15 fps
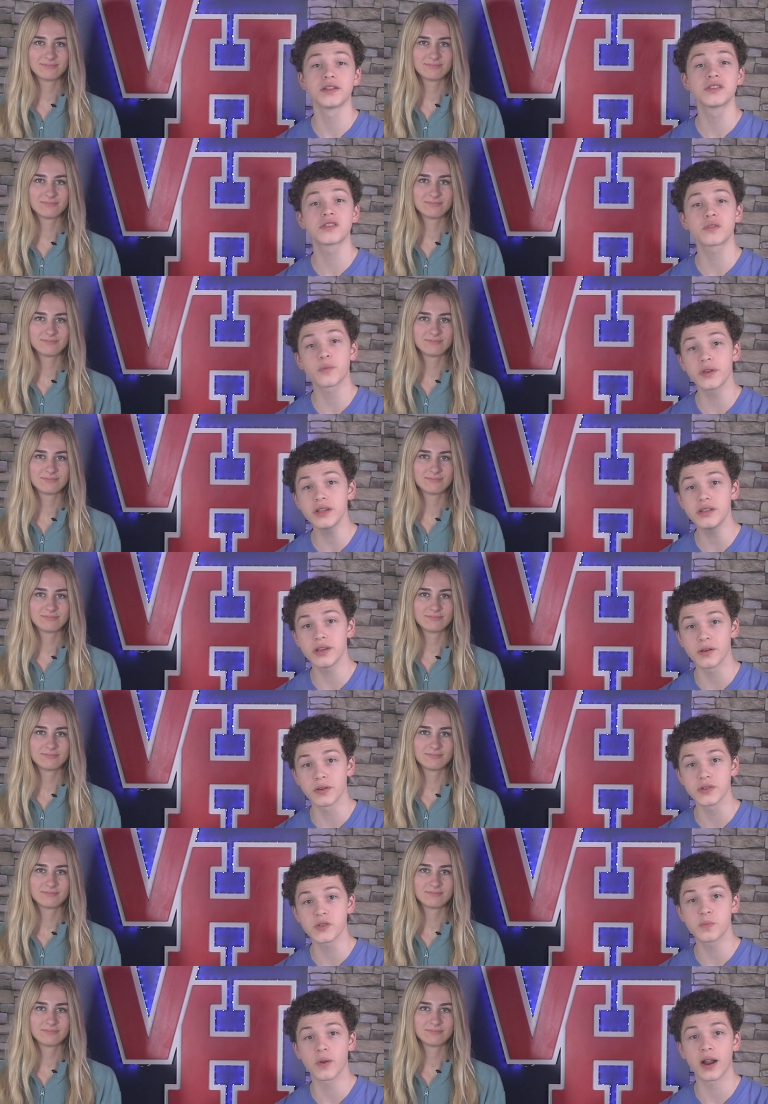Speaker 1: least three
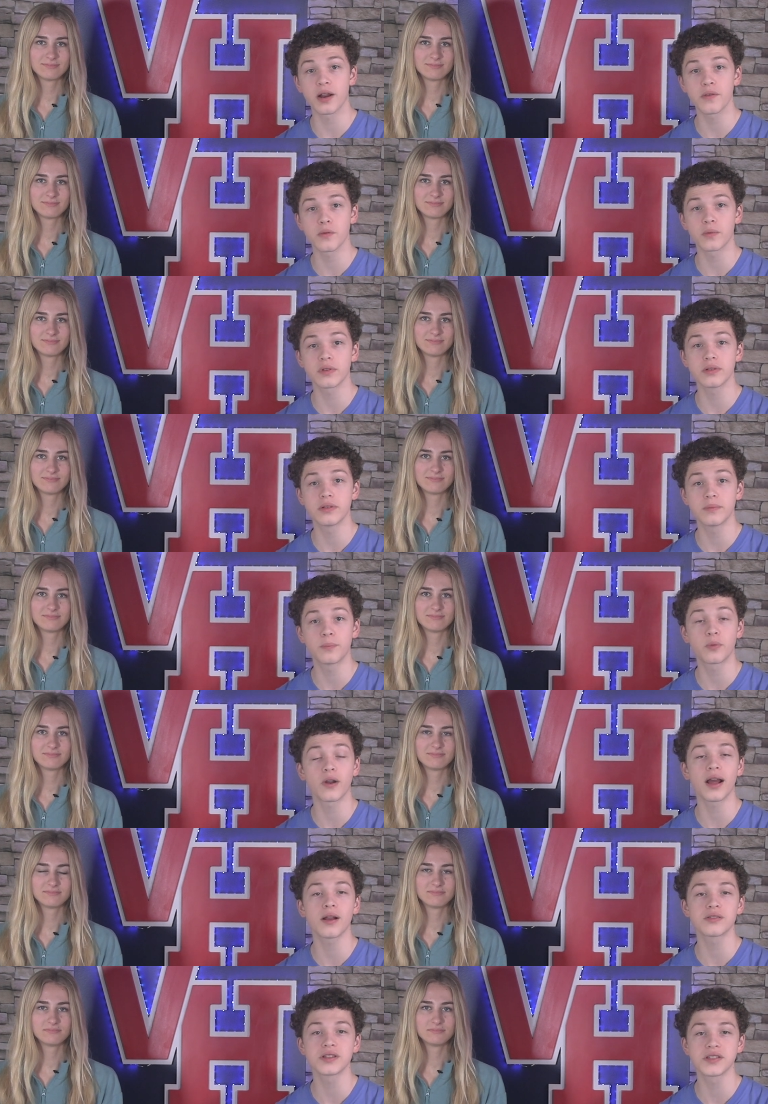years prior to the,
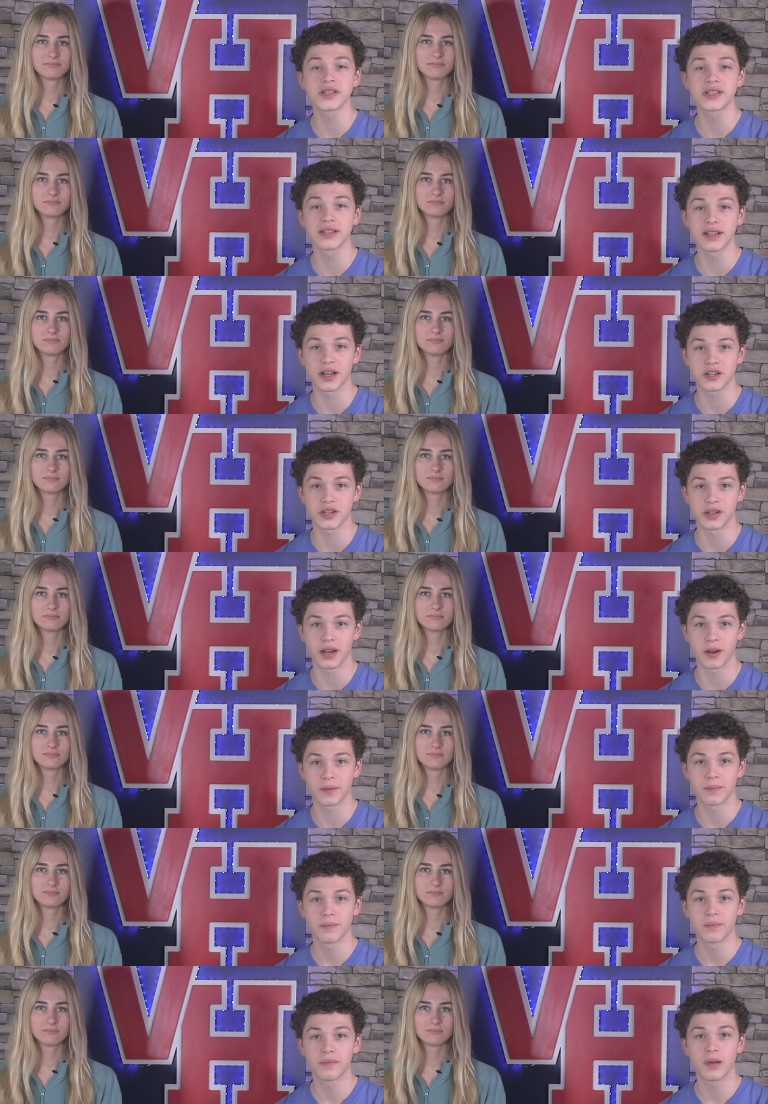prior to the selection
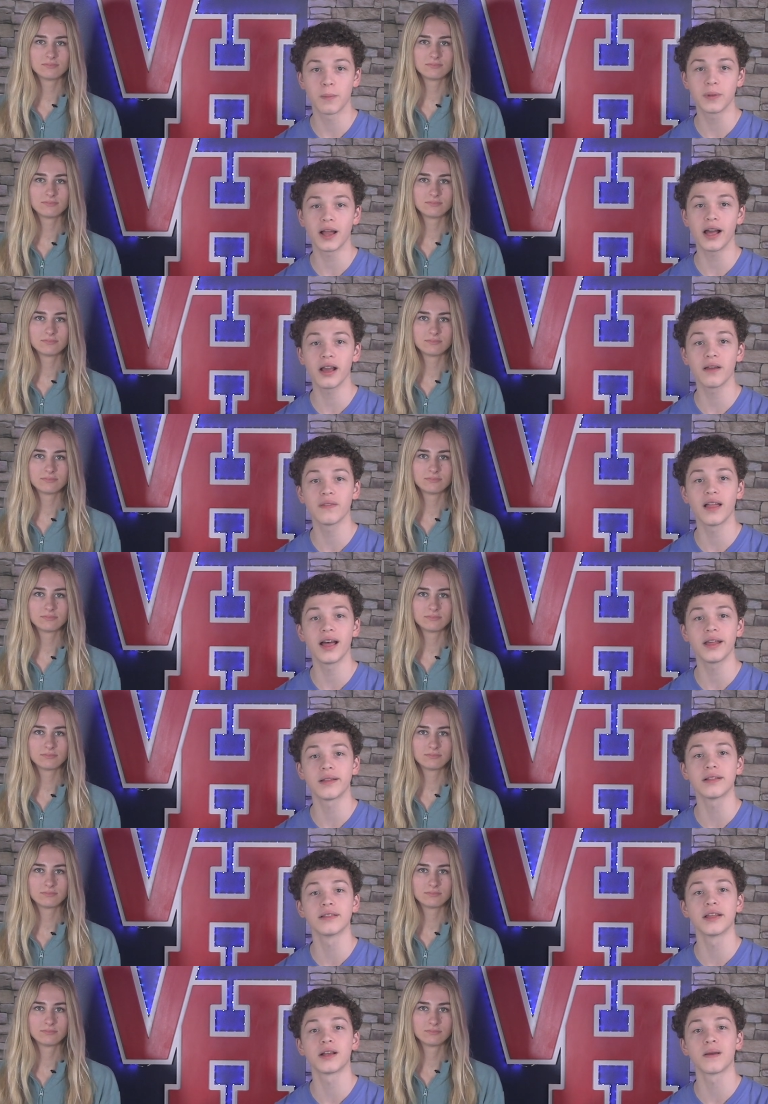year. Apply online
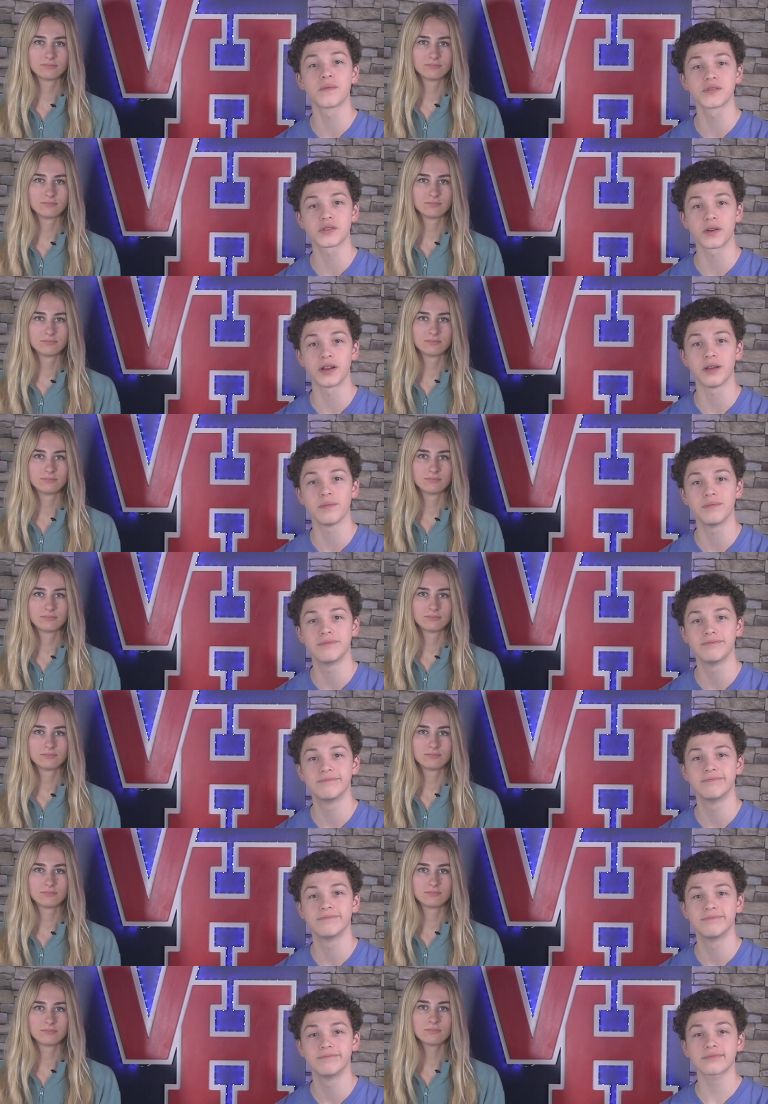at the link on the screen.
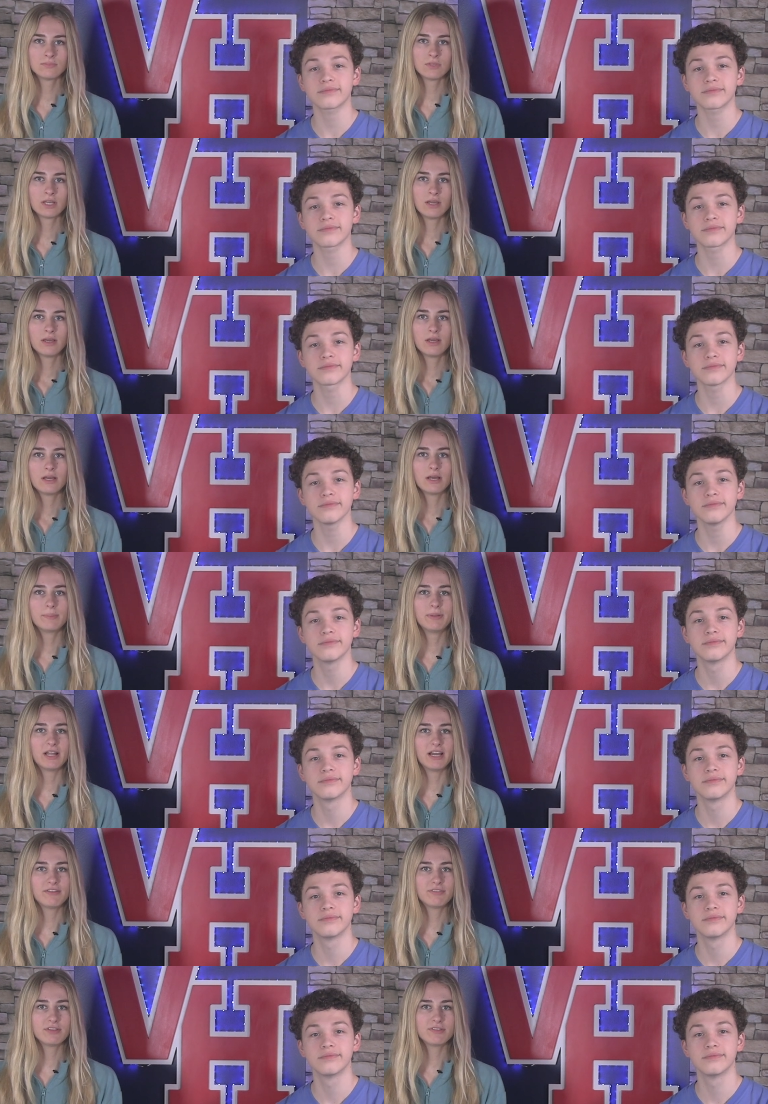
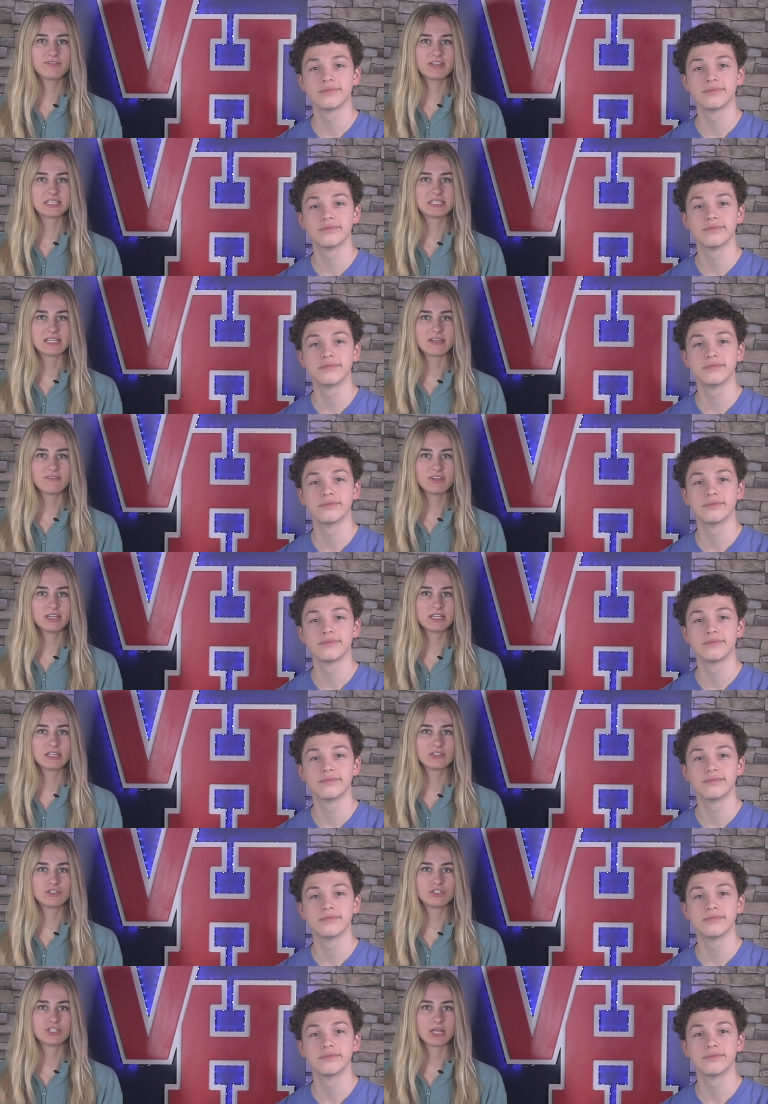
Speaker 2: Apply for the Vestavia
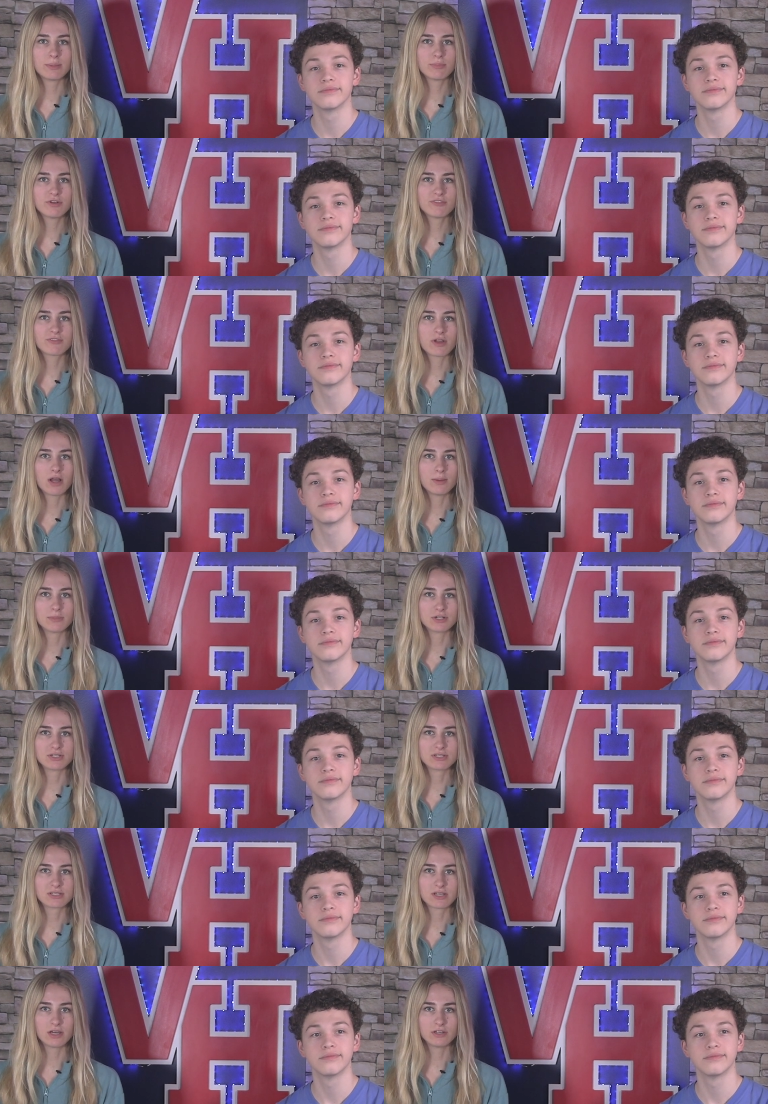Hills Chamber of
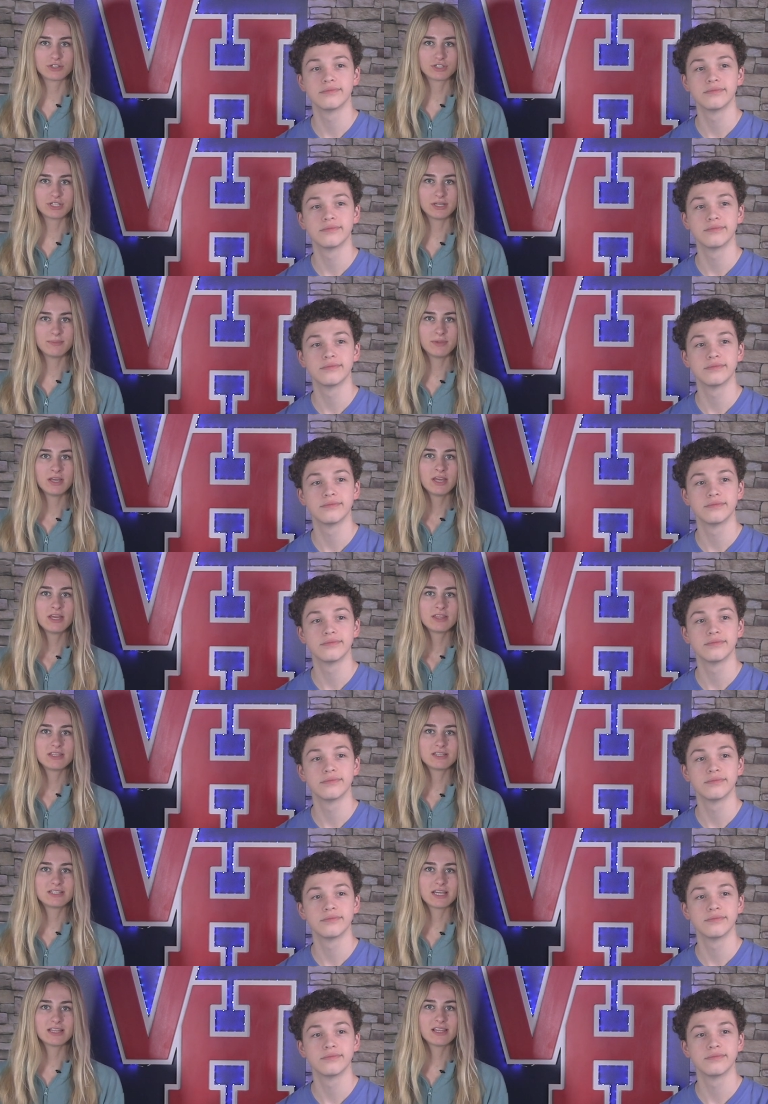Commerce Scholarship.
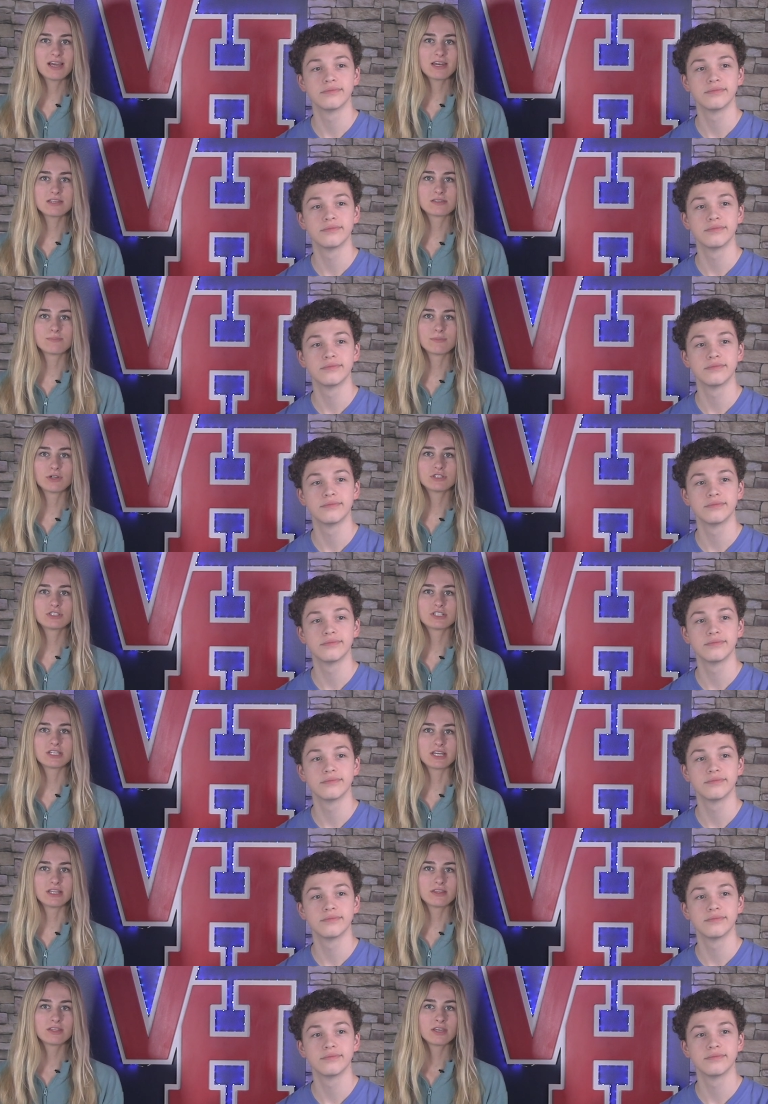The deadline is March
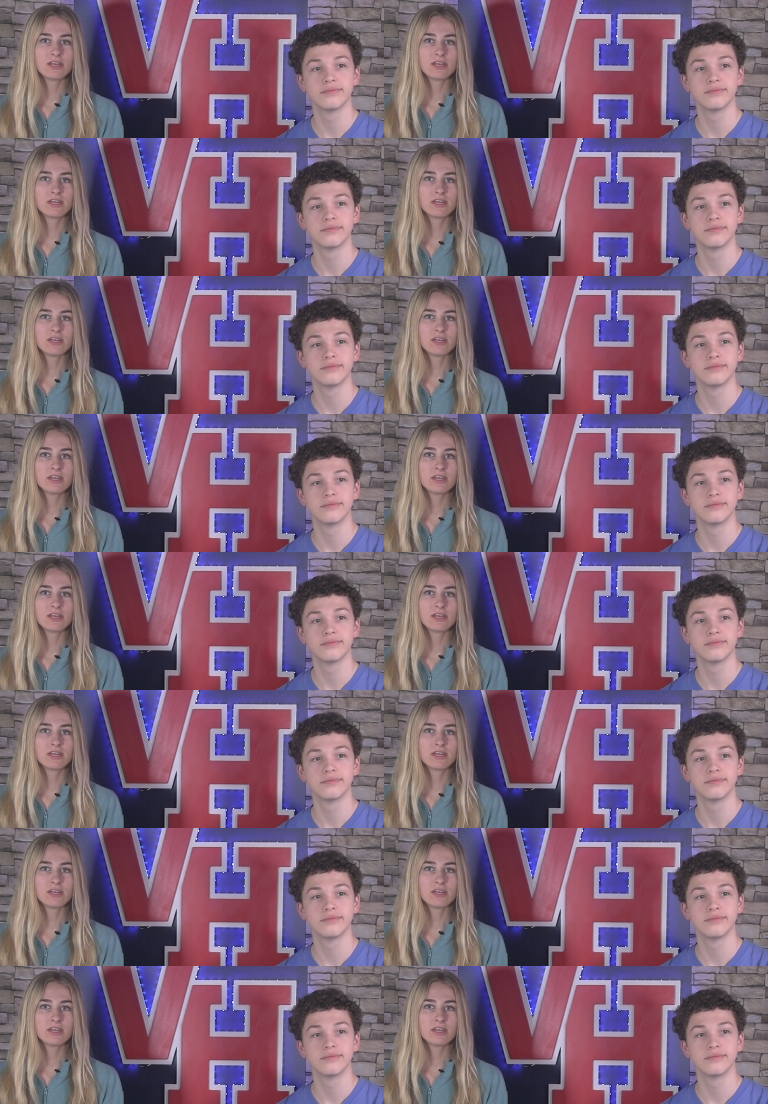10th.